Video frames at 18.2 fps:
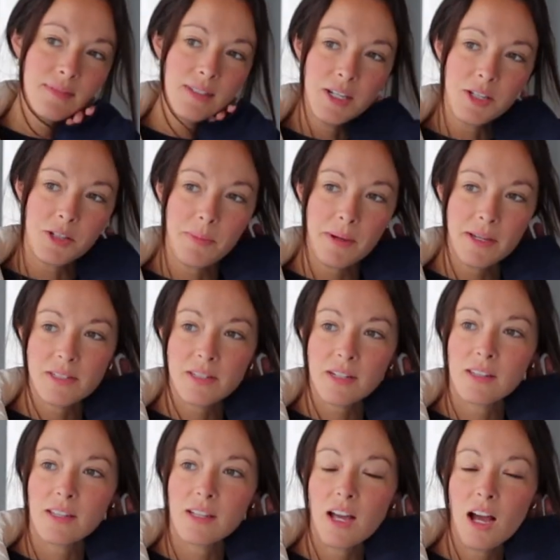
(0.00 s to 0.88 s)
you
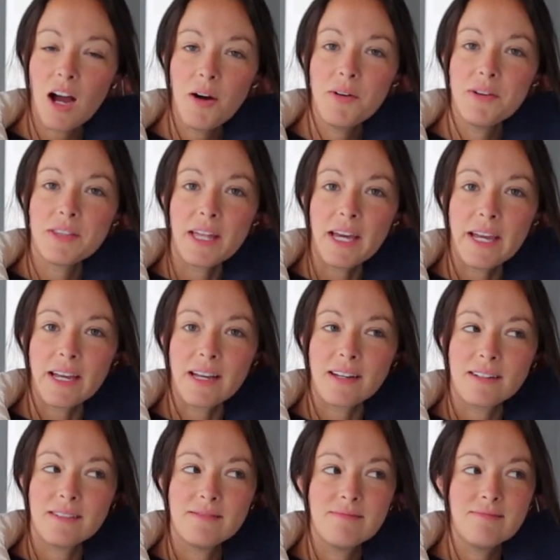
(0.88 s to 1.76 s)
basically go and
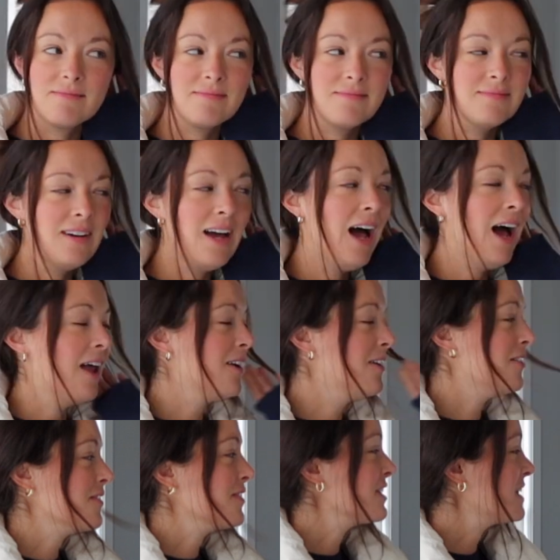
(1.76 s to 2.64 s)
like, I
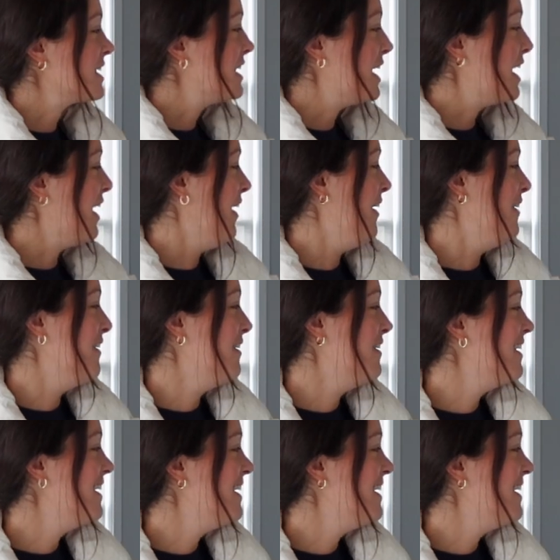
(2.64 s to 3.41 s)
don't really know.